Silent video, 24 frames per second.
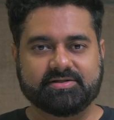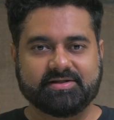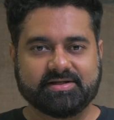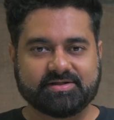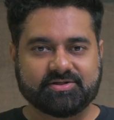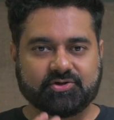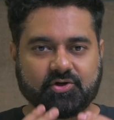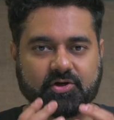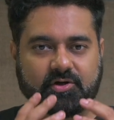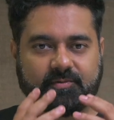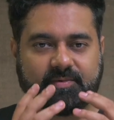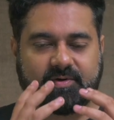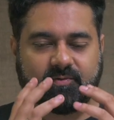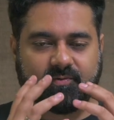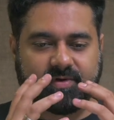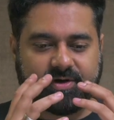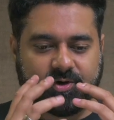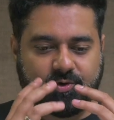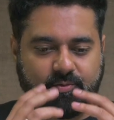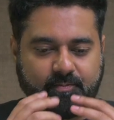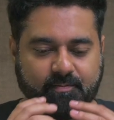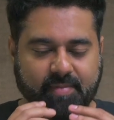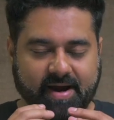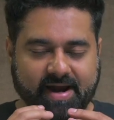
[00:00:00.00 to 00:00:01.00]
There's going to be, when
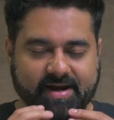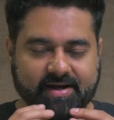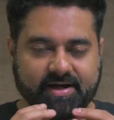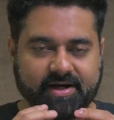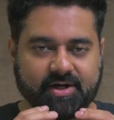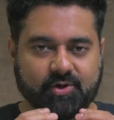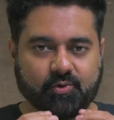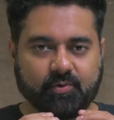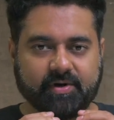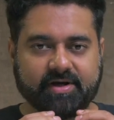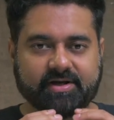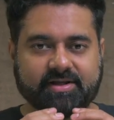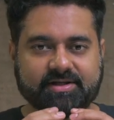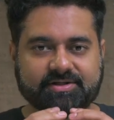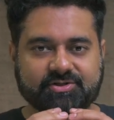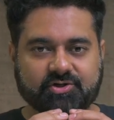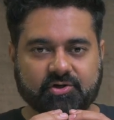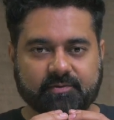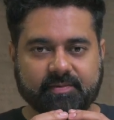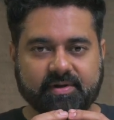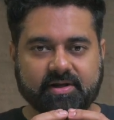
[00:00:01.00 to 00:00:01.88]
you bite into it, there's going to